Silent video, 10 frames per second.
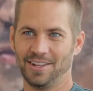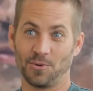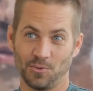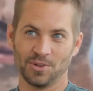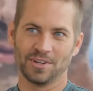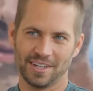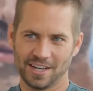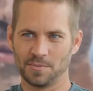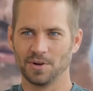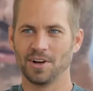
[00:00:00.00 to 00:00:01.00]
that are willing to
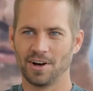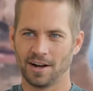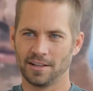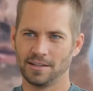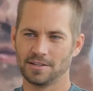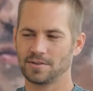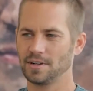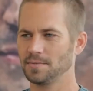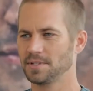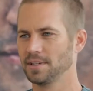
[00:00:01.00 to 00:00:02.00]
come along on these
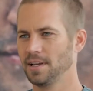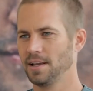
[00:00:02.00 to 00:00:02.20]
trips.